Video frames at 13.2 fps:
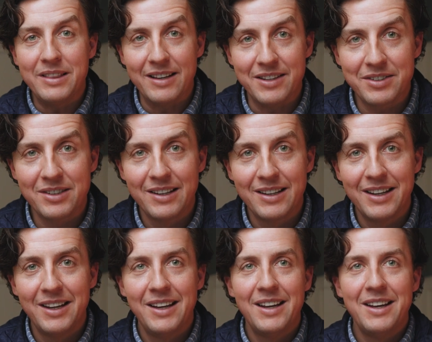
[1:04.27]
this.
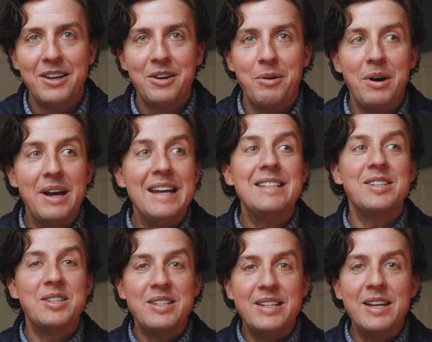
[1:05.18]
It's
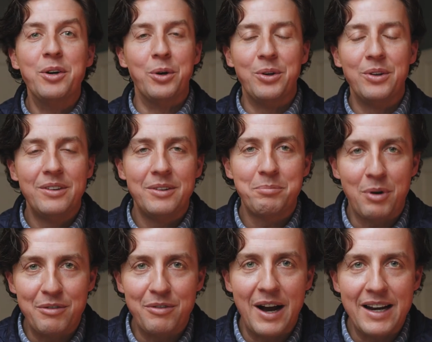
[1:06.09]
still
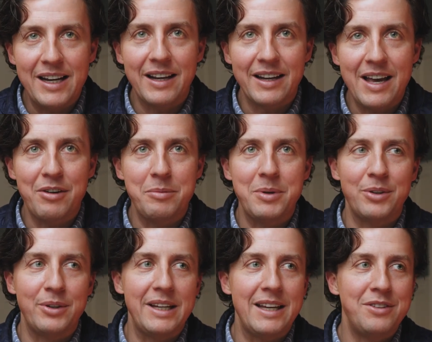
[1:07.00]
providing
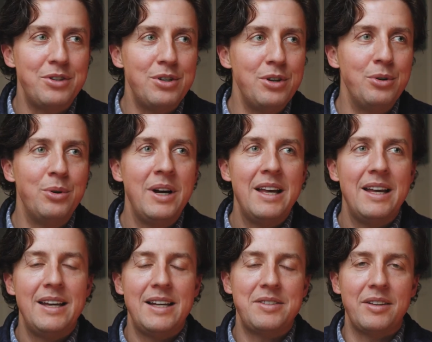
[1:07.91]
accountability. And 2,
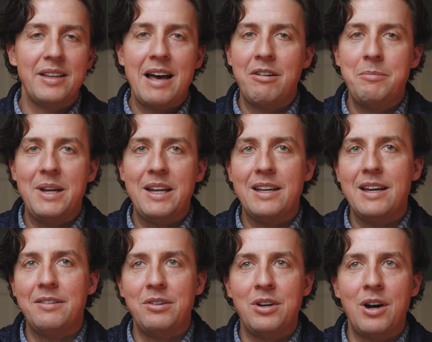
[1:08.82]
it's allowing me to
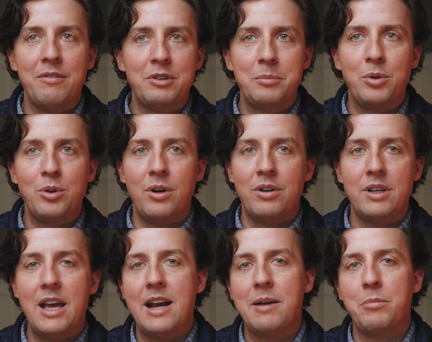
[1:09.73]
get comfortable on
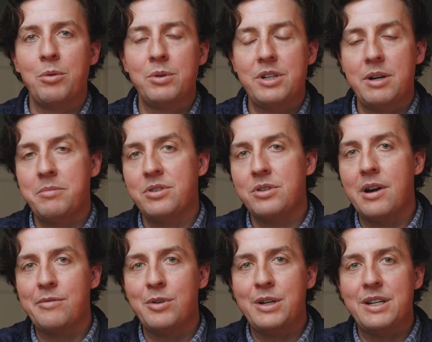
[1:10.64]
camera, which I'm
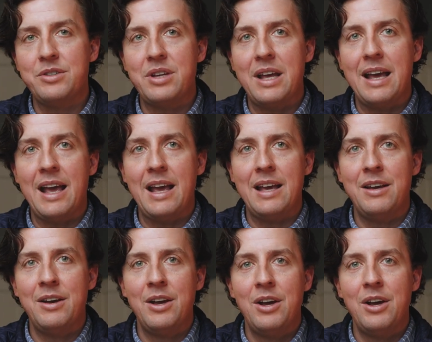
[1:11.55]
discovering is a